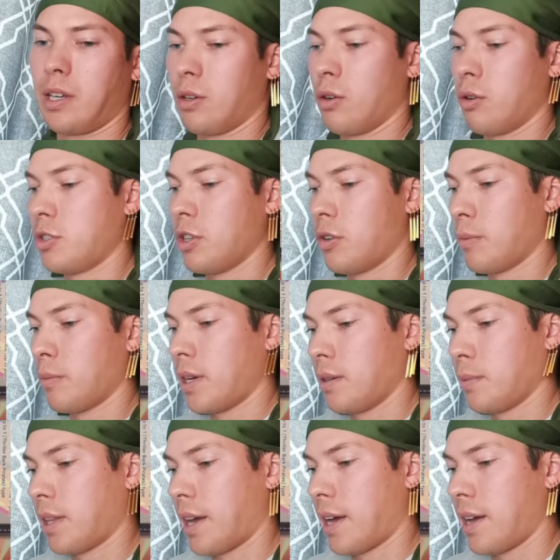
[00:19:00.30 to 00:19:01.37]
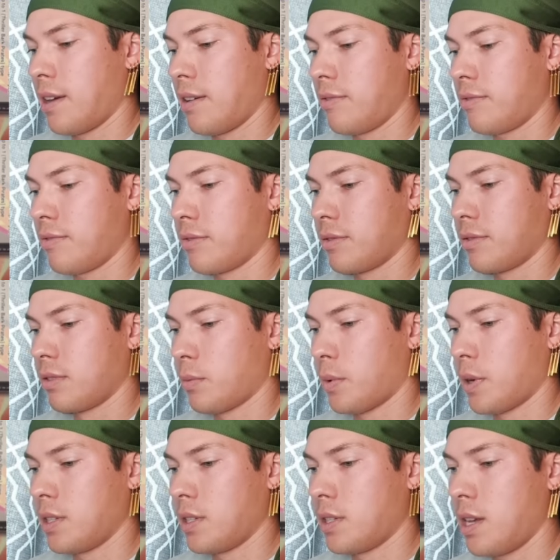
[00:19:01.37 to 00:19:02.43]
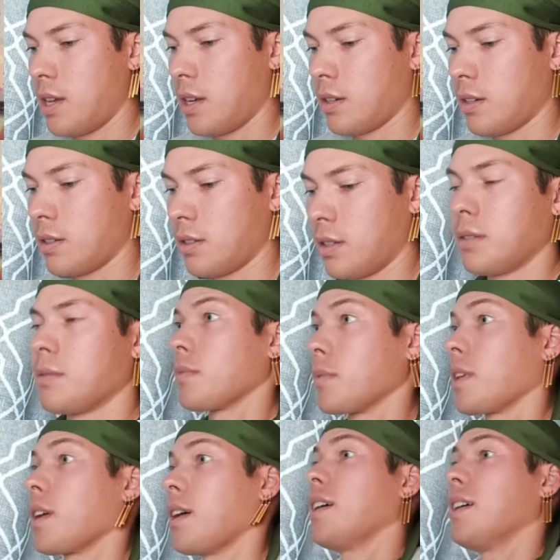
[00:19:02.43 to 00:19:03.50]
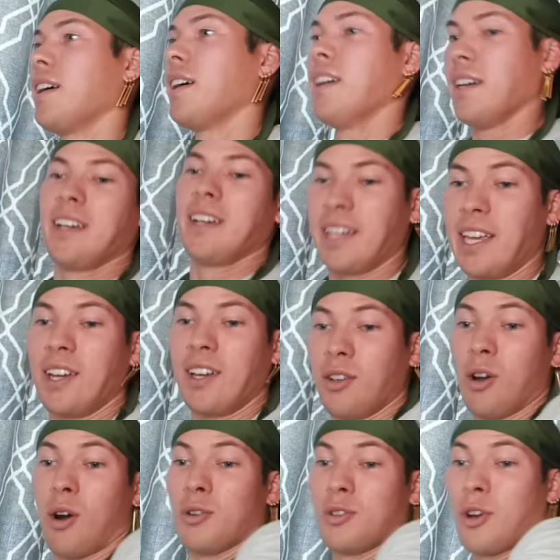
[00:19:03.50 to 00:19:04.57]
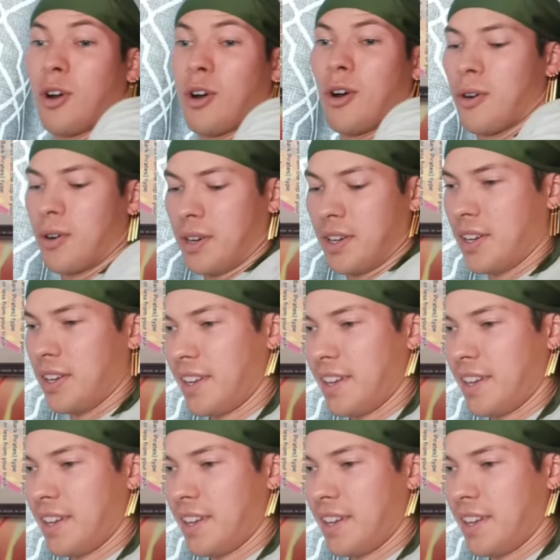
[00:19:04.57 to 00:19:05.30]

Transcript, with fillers: Kinojo in my in my life? White Snake? Ah, Kikinojo!